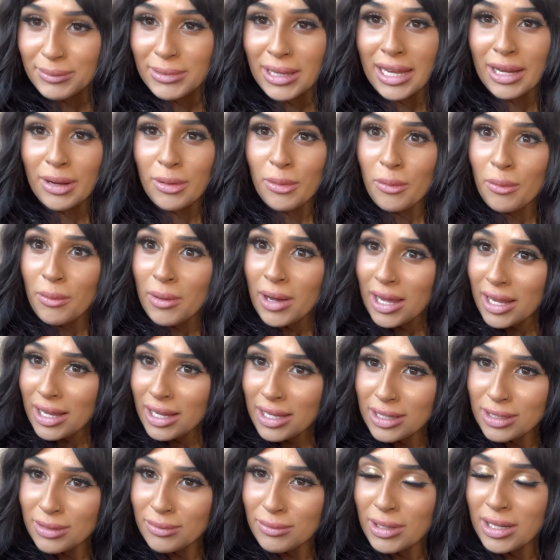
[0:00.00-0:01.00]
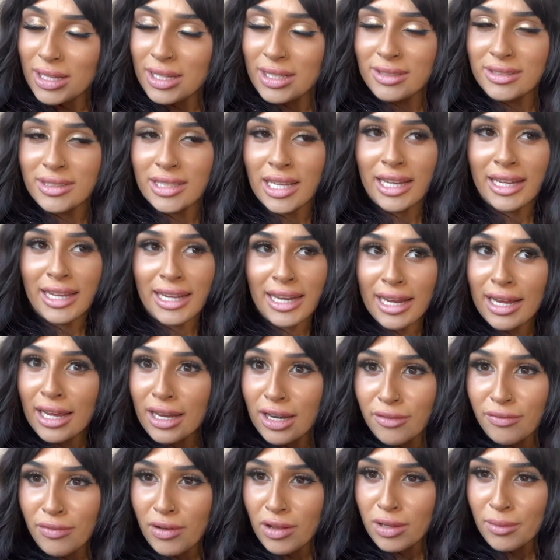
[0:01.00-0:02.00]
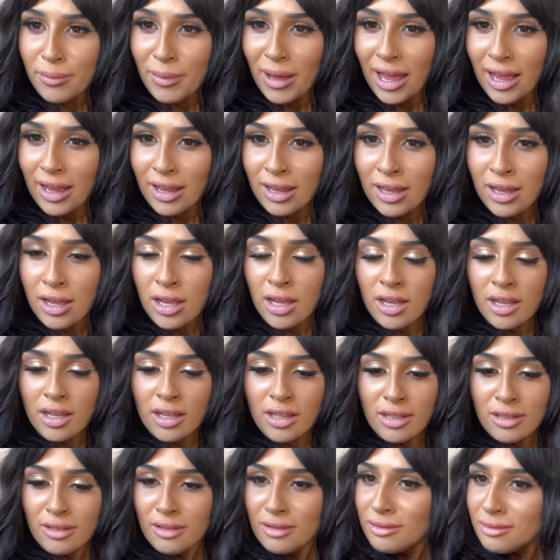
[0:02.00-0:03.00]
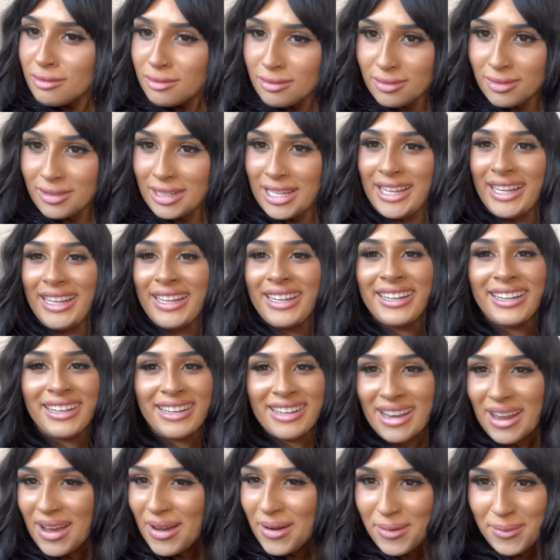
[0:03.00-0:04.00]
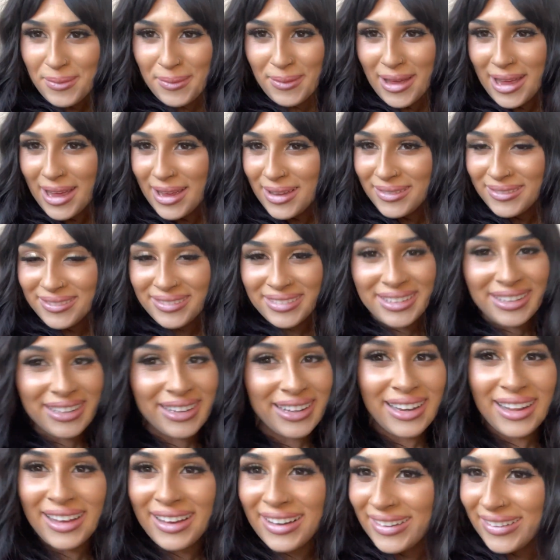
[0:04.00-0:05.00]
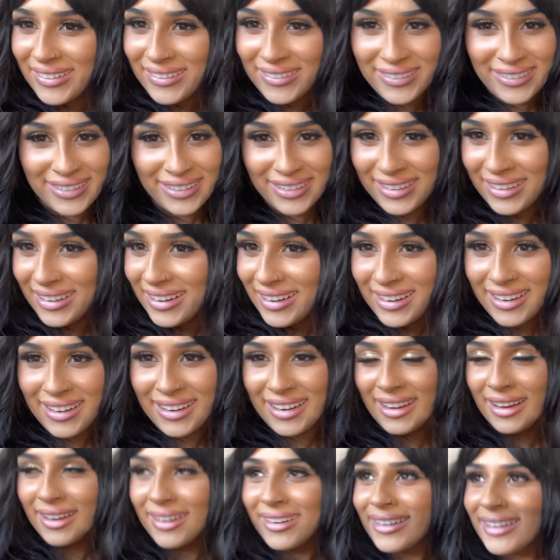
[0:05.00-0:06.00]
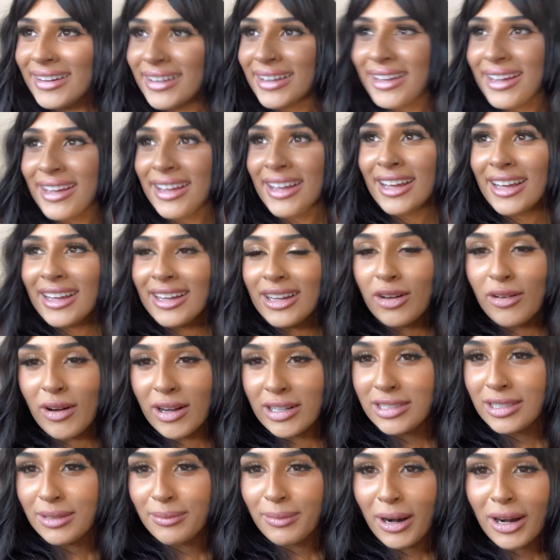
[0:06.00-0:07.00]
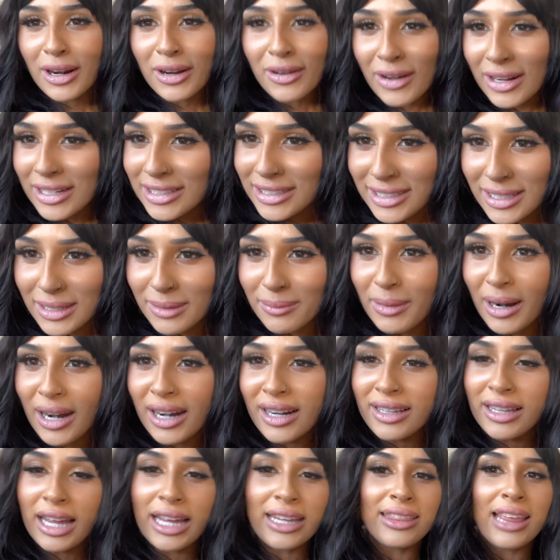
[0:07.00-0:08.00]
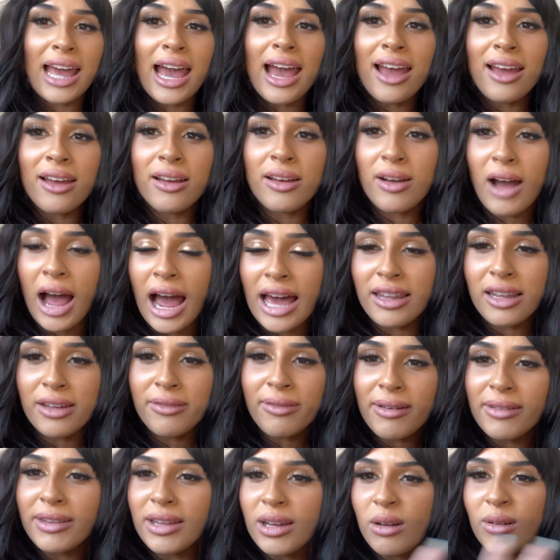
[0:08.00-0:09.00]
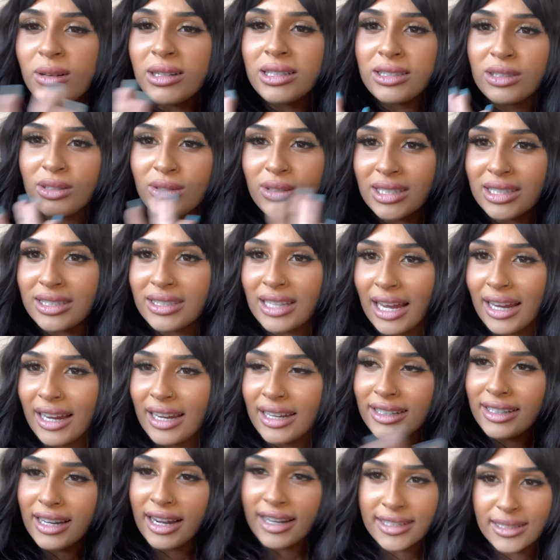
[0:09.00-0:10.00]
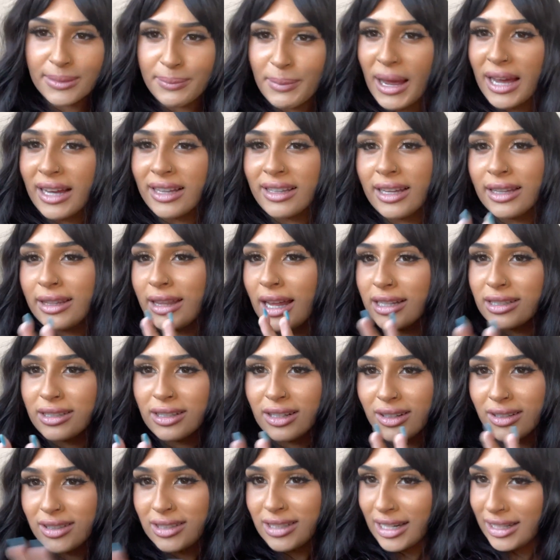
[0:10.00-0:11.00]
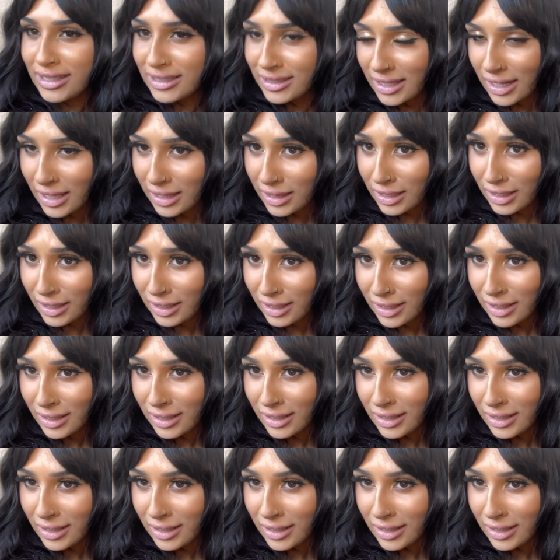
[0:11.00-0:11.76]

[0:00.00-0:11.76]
Like, what in the world? He's like, can I get a follow back? No, babe. No. Question mark. Like, that. I love how they always do a second text back. Like, that's going to change nothing.